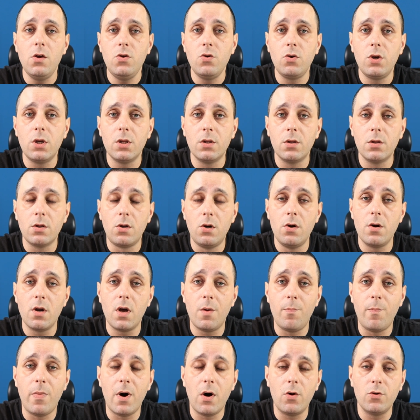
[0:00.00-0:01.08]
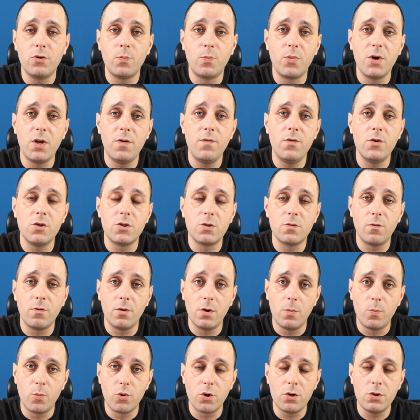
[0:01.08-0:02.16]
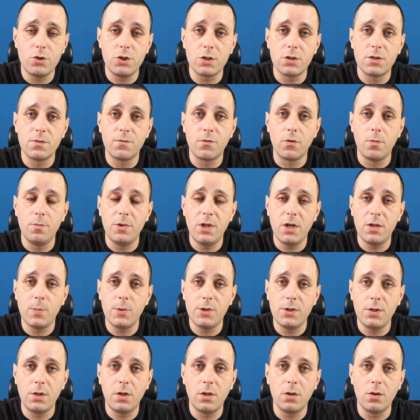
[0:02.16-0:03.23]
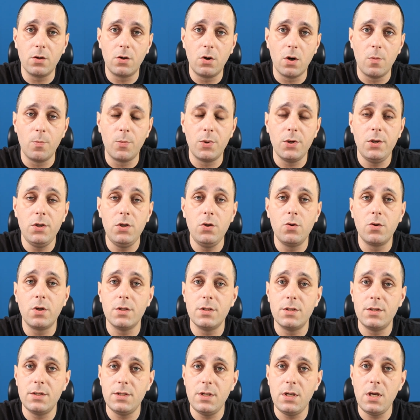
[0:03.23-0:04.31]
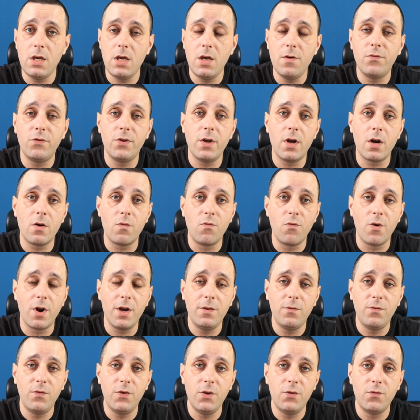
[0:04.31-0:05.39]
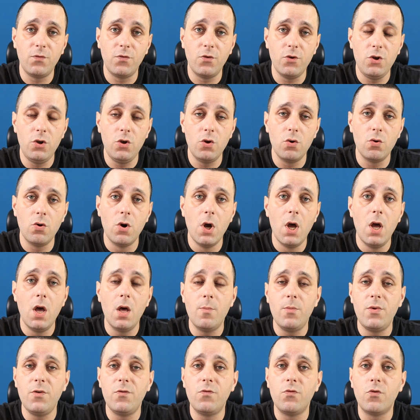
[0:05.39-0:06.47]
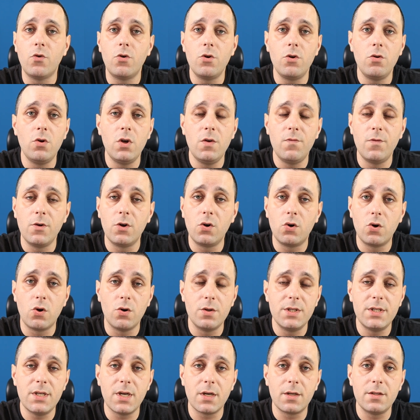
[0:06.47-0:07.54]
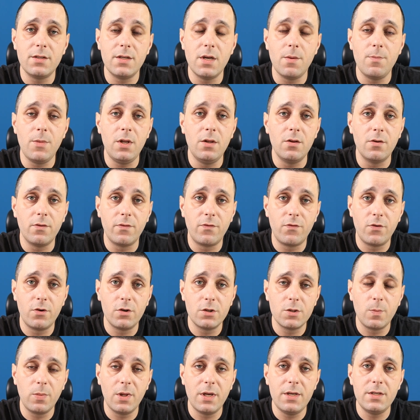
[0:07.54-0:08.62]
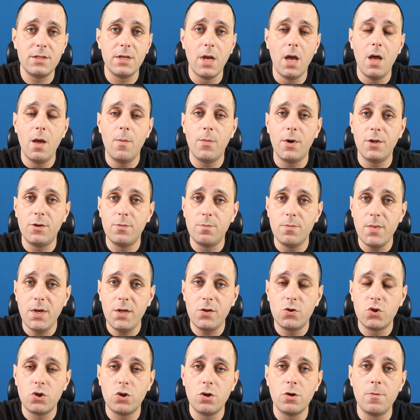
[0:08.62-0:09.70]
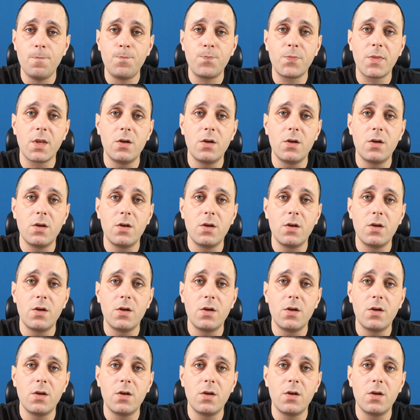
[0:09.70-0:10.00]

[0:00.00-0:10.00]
You can learn about previous uh, projects from that particular company. You can see if they are right fit for you before you even contact them in the first place, but make sure